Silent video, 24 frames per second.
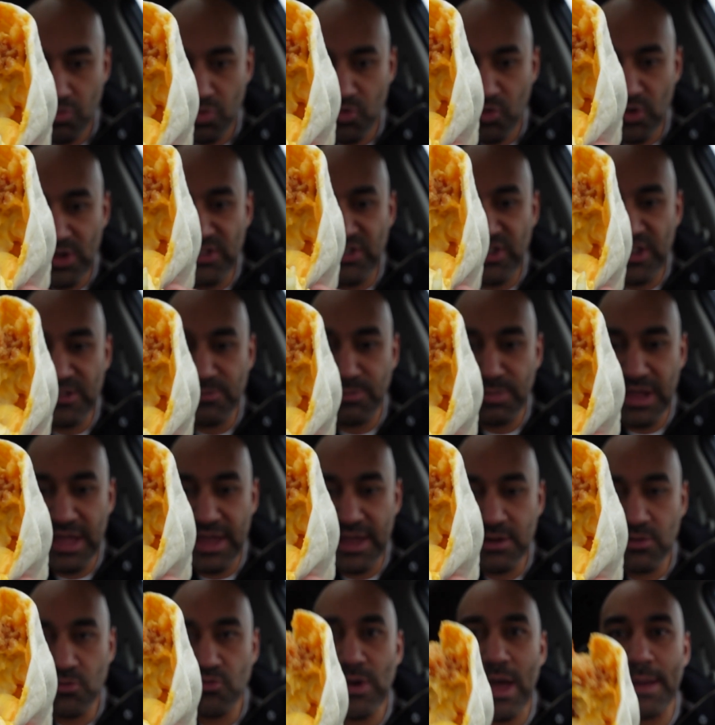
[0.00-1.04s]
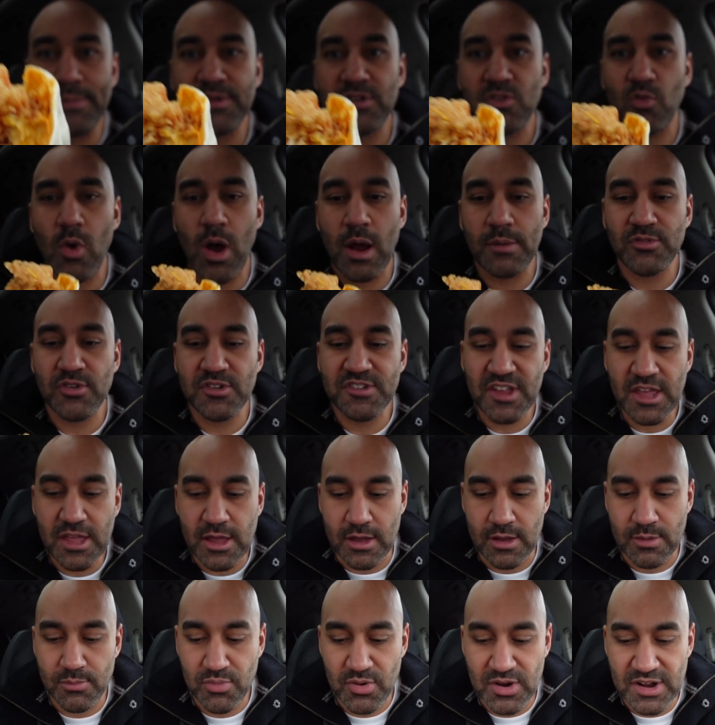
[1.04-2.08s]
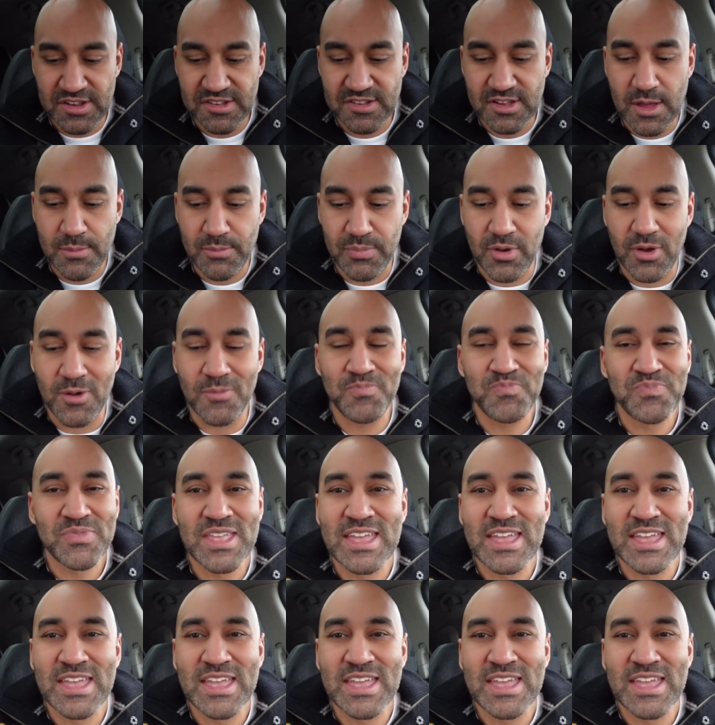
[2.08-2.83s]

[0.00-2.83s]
three cheese blend wrapped in a warm tortilla. Pretty simple.